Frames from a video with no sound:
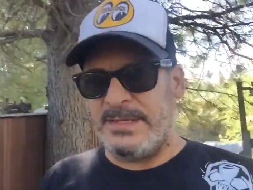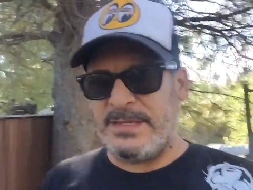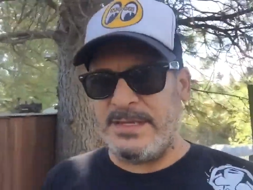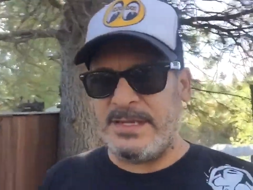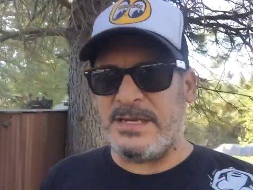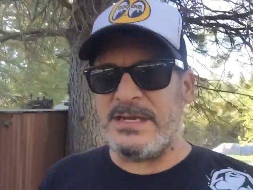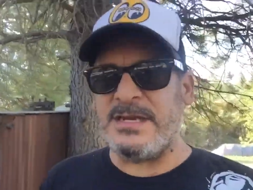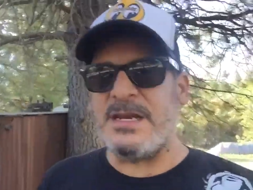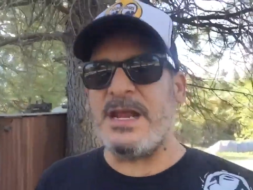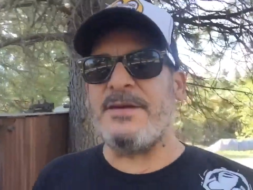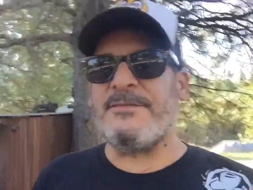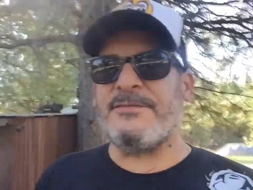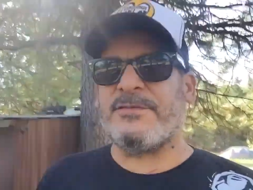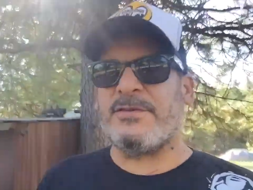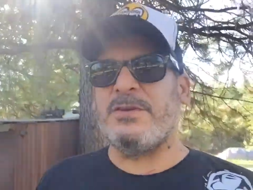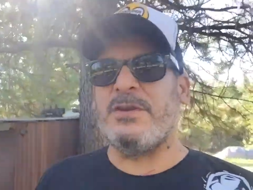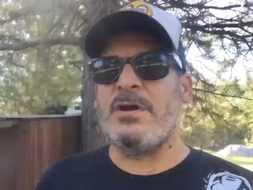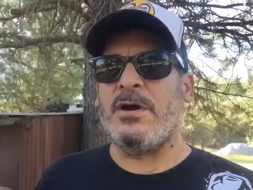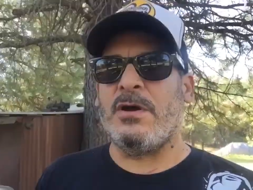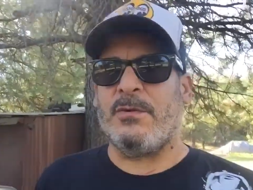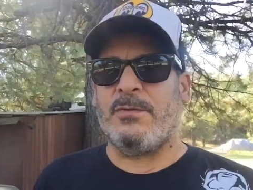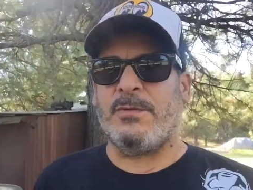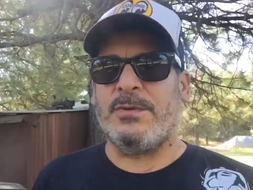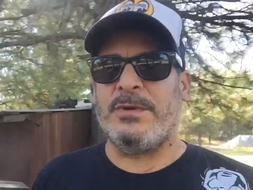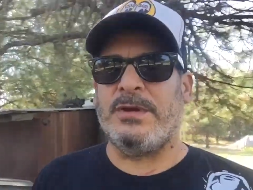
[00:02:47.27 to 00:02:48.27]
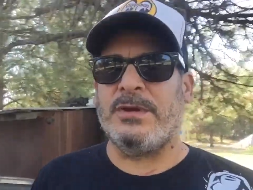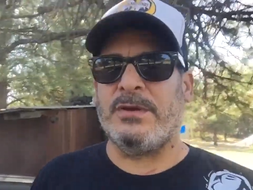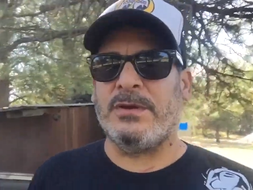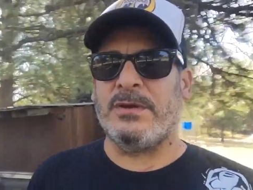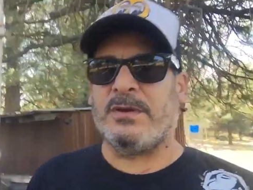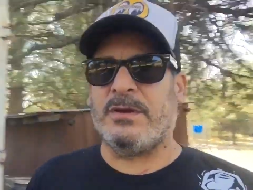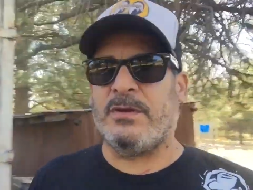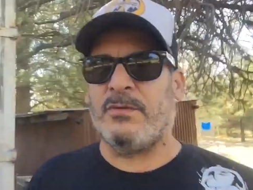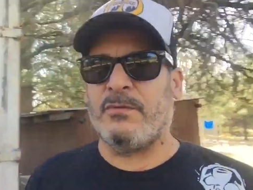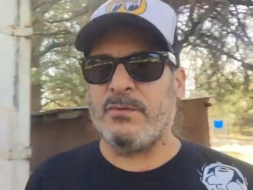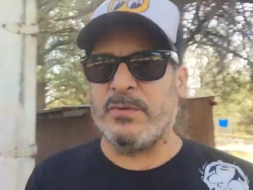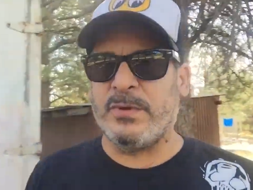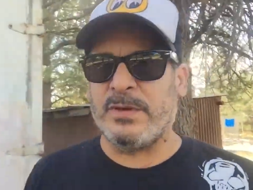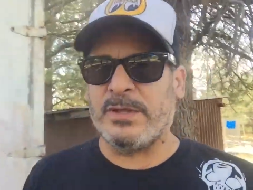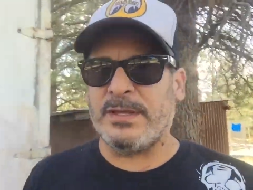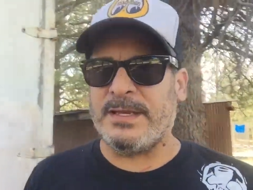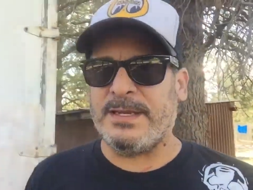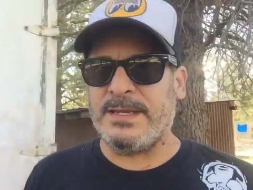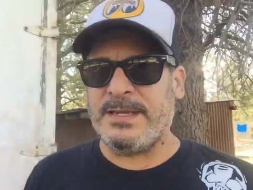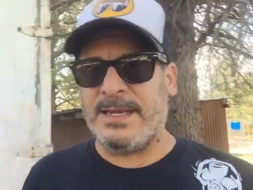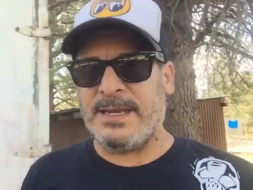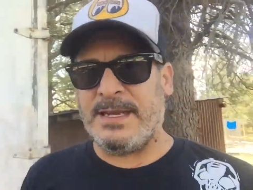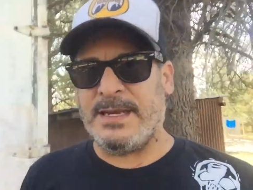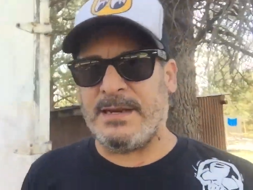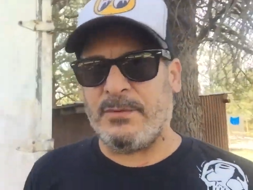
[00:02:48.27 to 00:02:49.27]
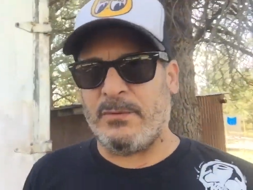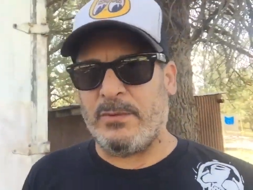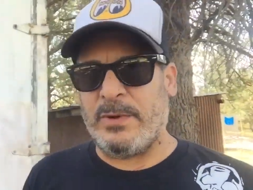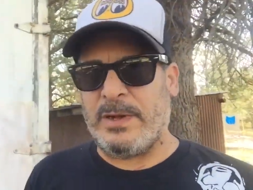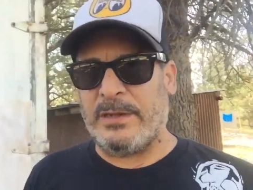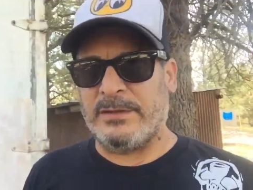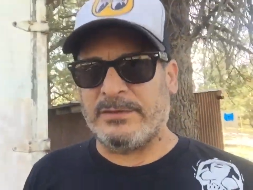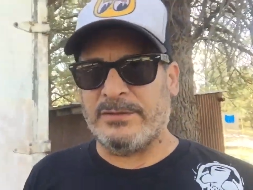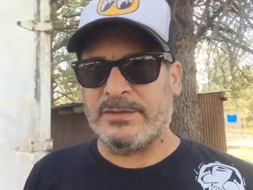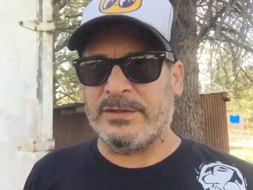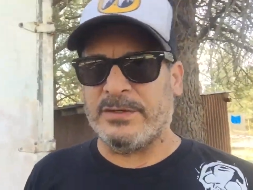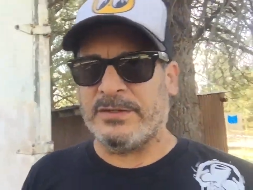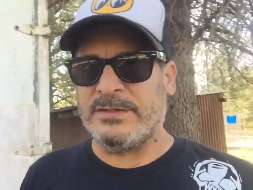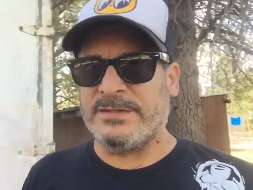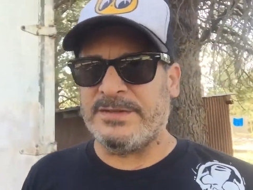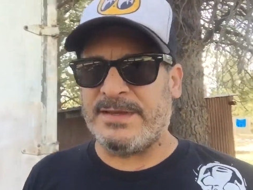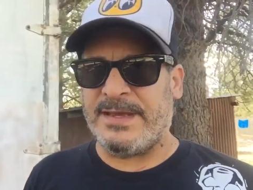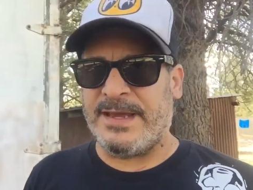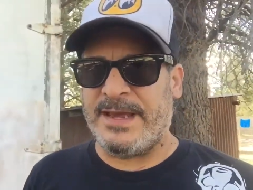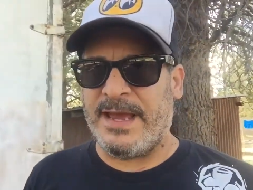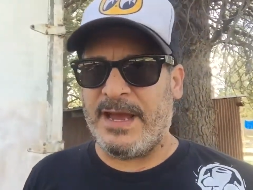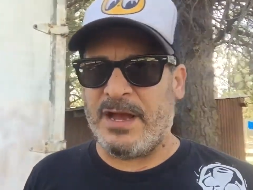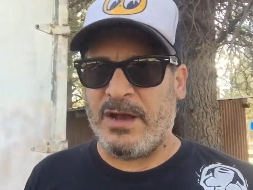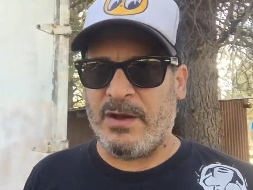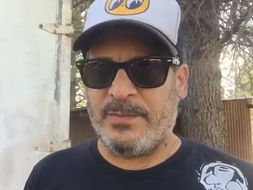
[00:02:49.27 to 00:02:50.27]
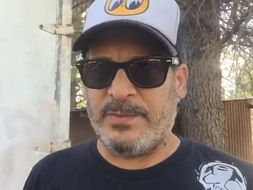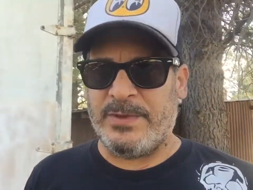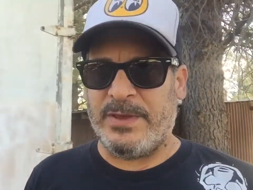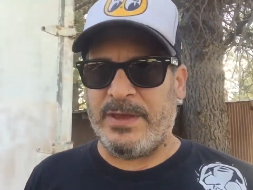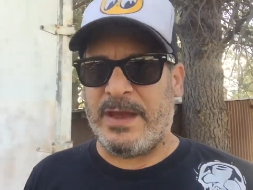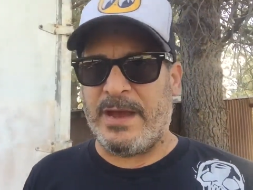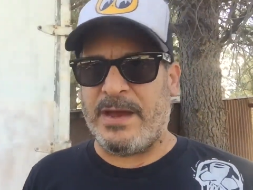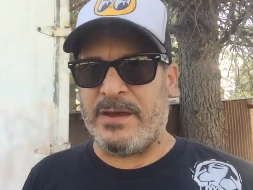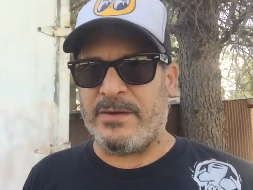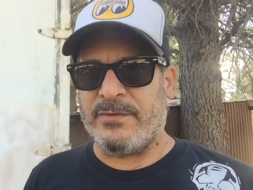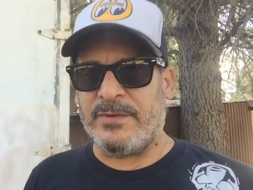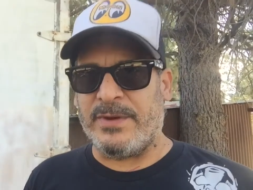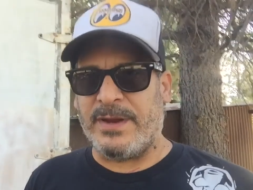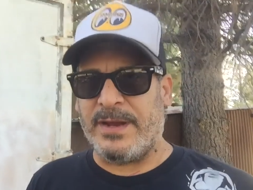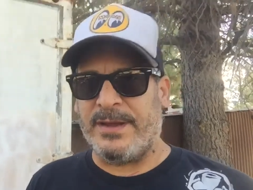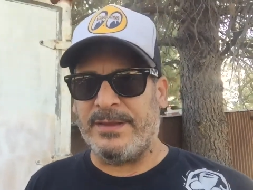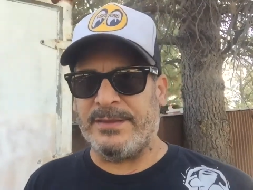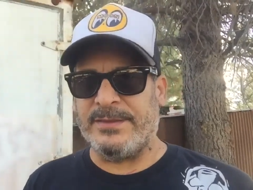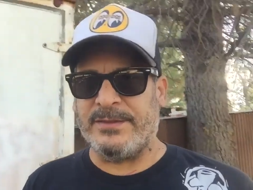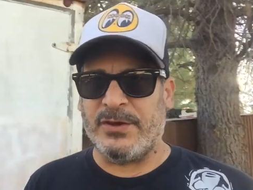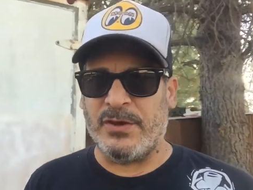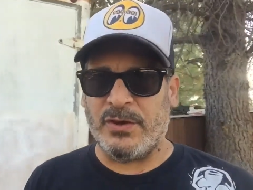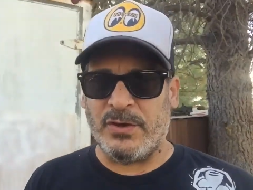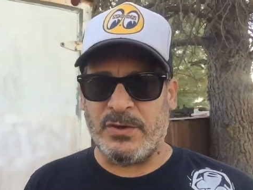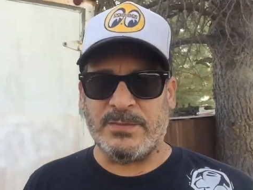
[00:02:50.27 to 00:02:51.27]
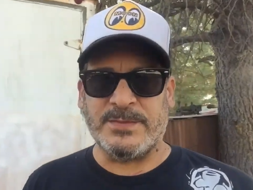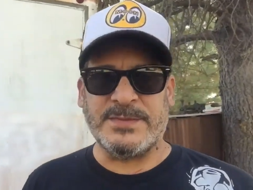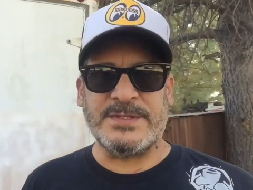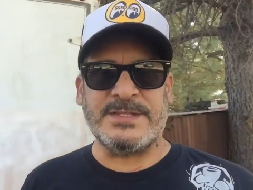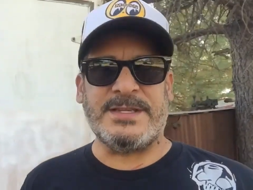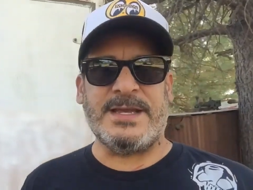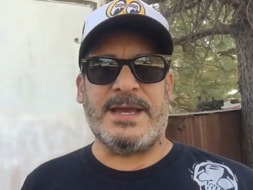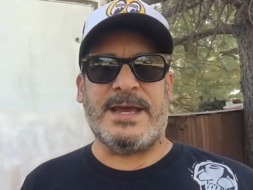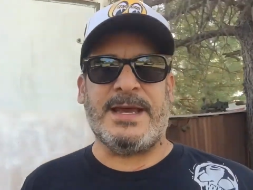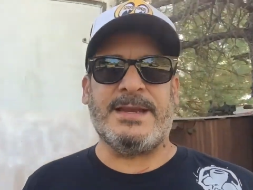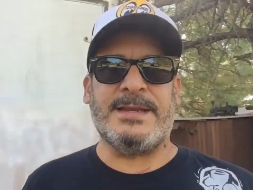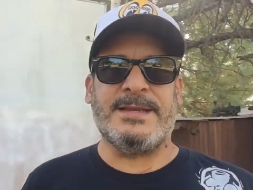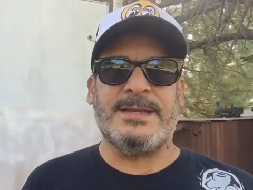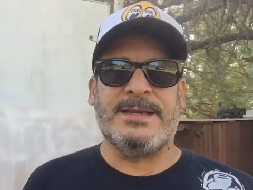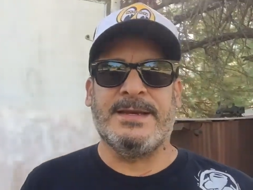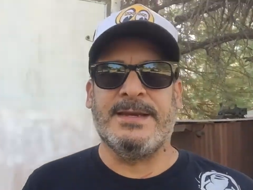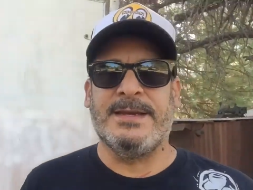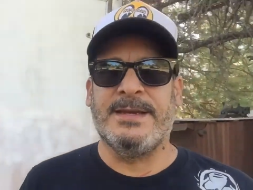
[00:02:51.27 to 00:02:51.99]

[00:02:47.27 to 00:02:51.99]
never know when you're going to really need a welder to help you out around the homestead.